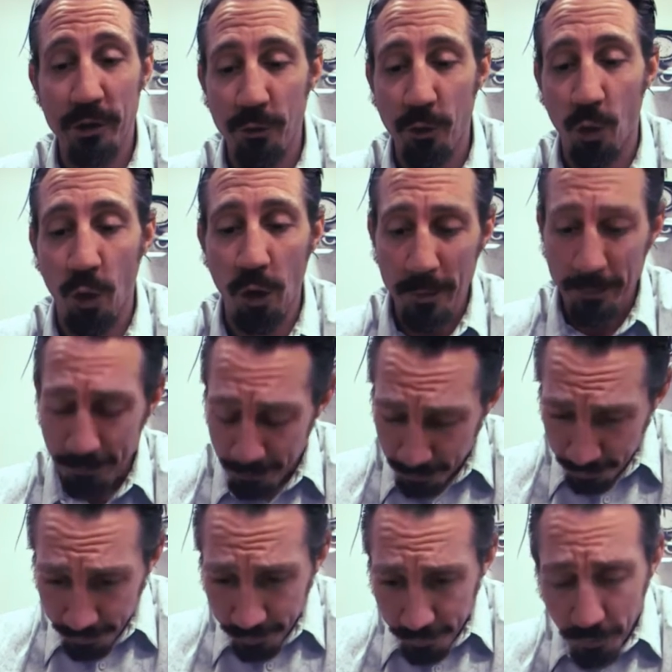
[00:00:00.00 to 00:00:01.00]
for
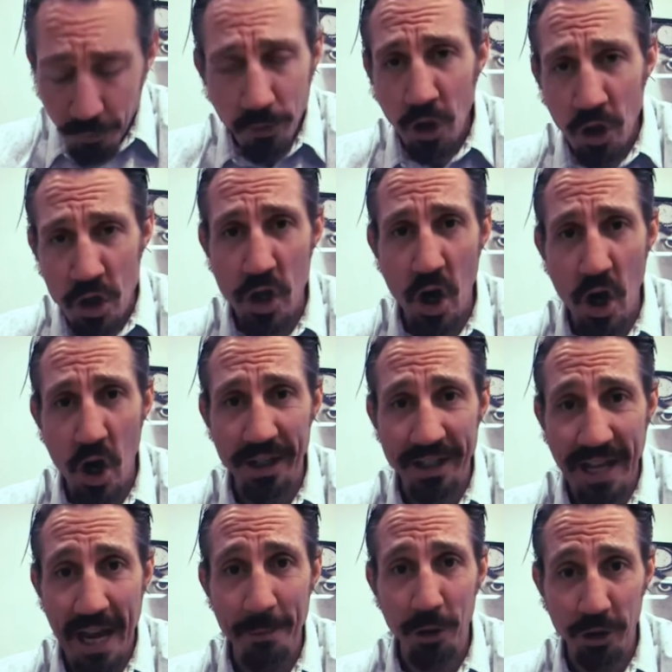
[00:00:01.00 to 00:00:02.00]
Sean
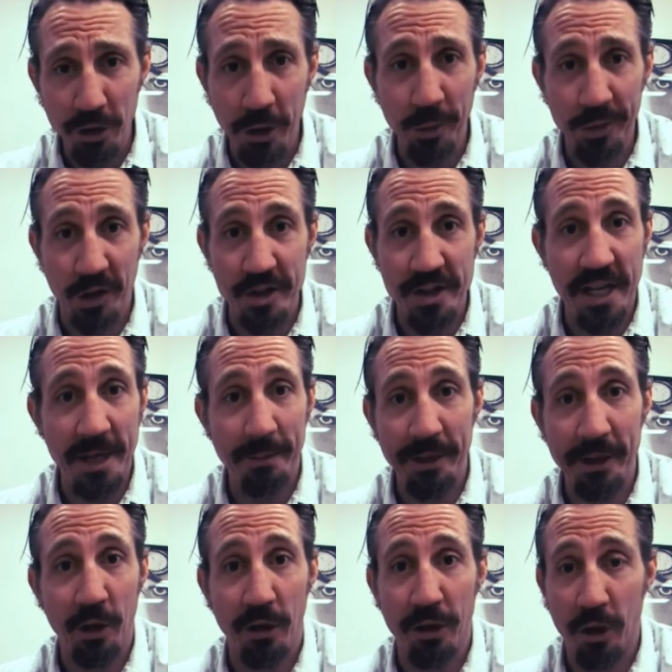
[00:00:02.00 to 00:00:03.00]
Gabler. He was our team
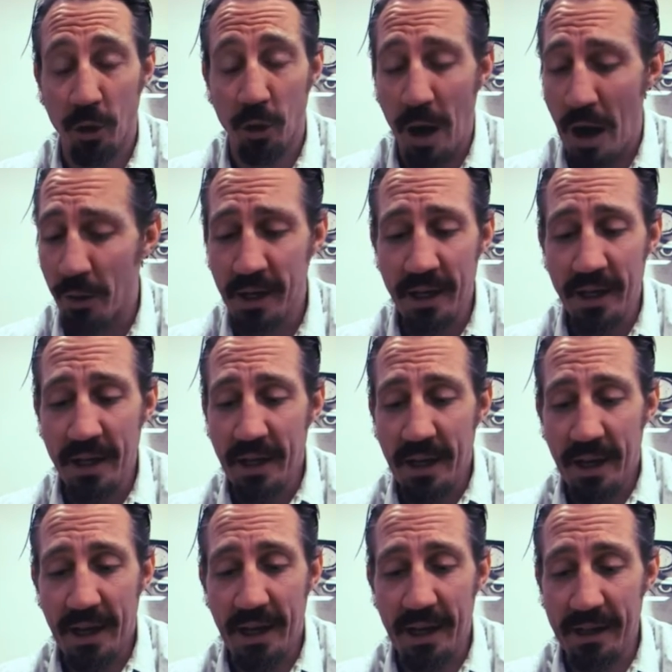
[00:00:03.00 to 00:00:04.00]
leader on the ground,
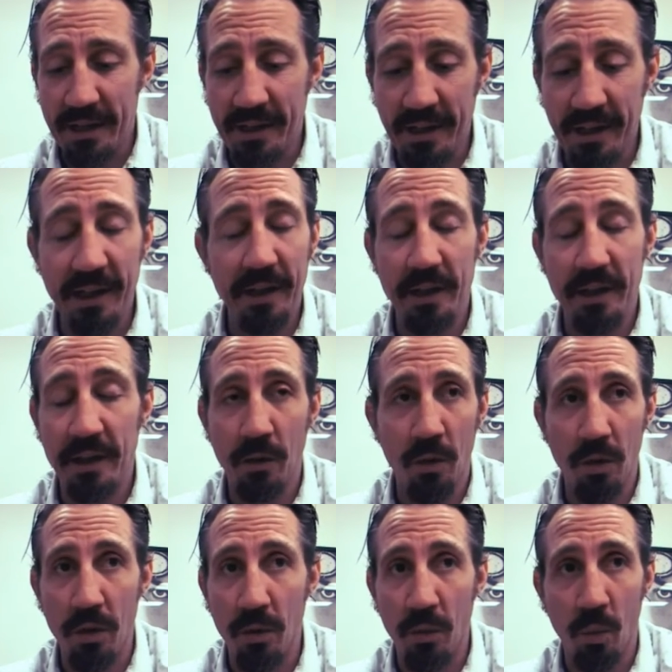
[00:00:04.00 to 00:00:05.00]
and he
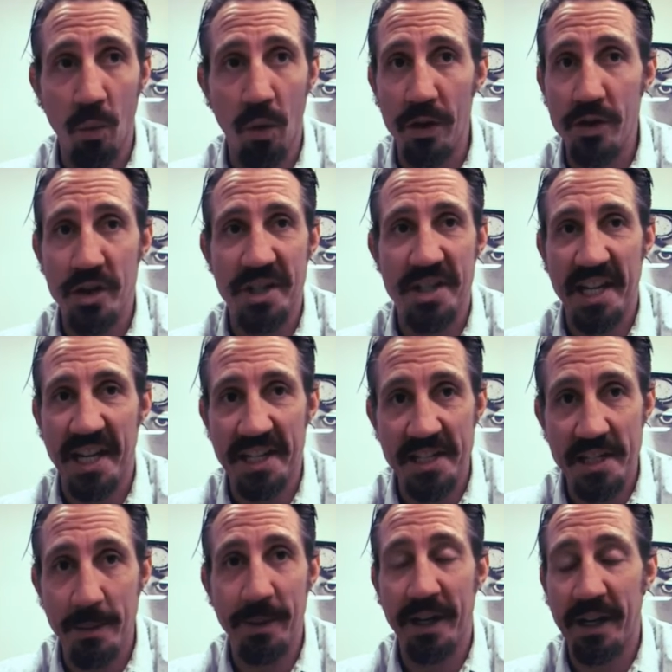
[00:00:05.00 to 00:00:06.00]
just
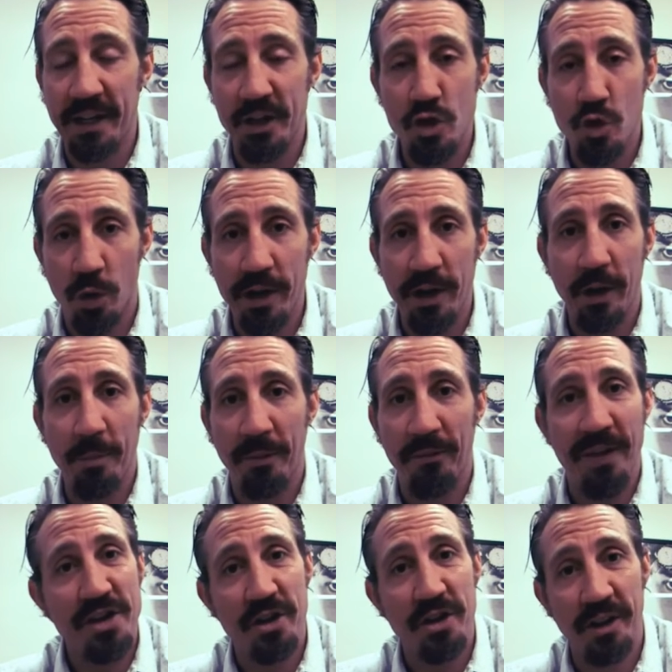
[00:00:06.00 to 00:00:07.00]
exhibited extraordinary
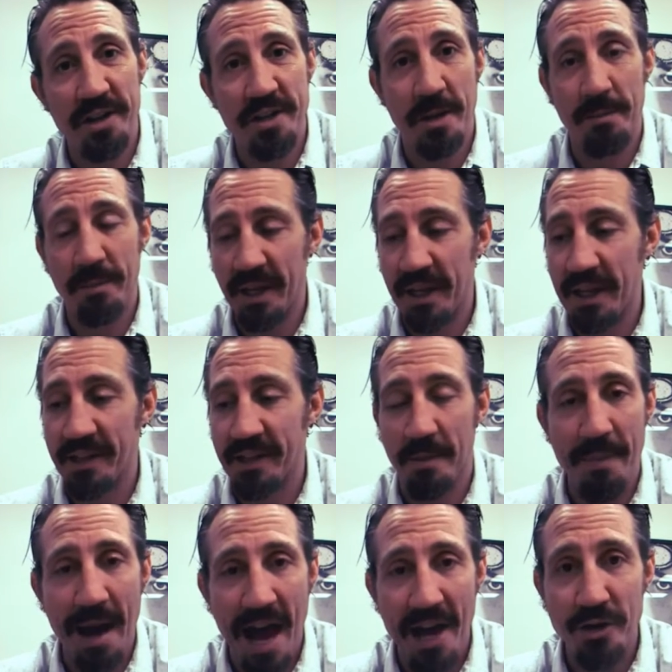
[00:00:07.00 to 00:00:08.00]
professionalism. He is
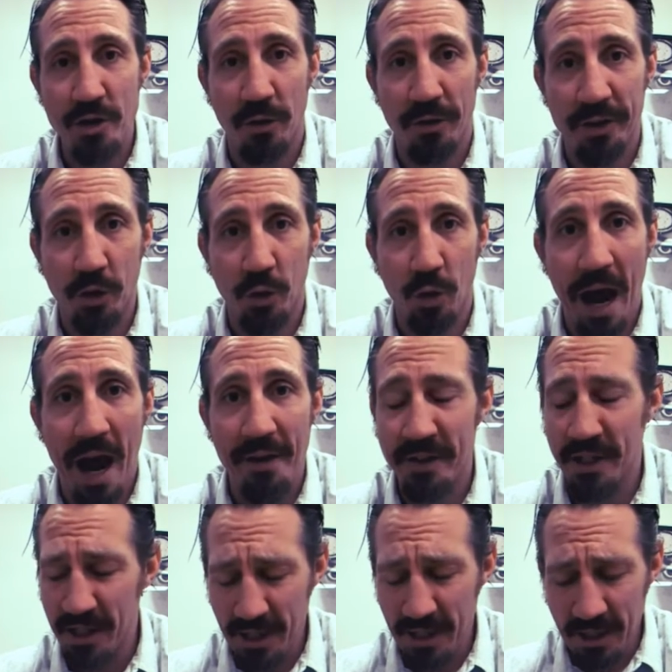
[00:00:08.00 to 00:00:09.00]
a master of his
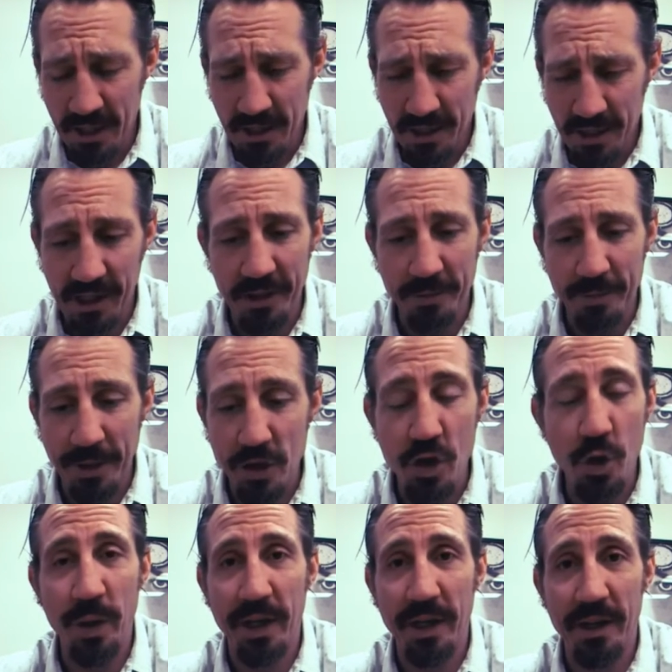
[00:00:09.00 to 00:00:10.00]
craft. He has been
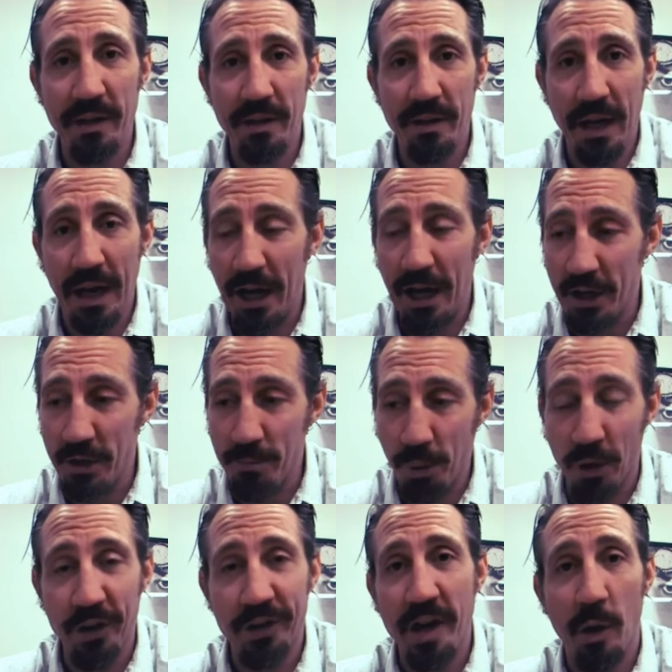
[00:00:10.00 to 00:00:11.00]
doing
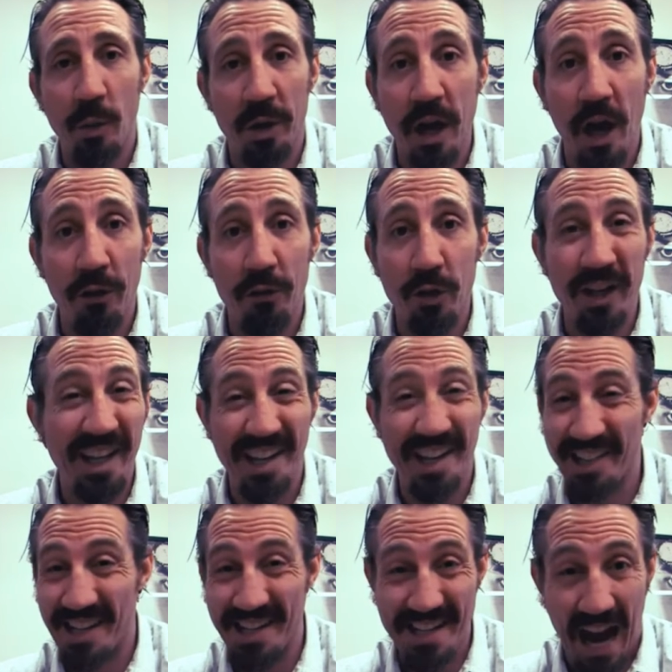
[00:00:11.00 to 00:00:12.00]
personnel recovery
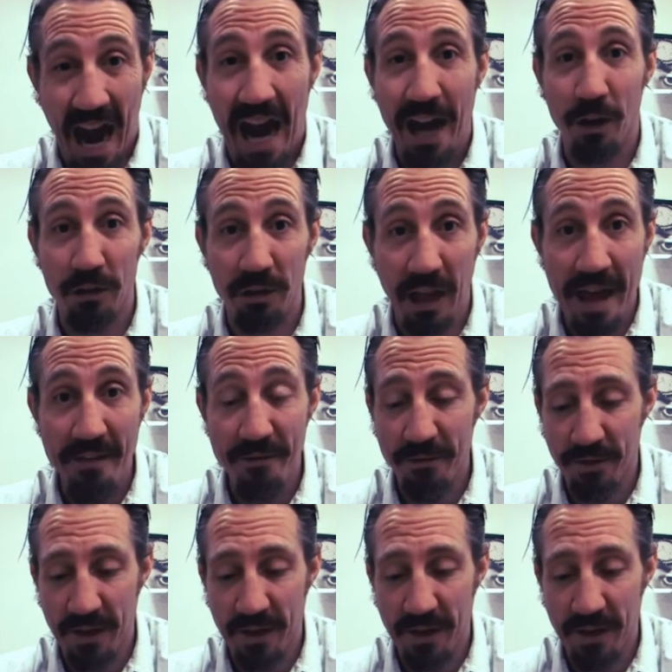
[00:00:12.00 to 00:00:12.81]
his entire life.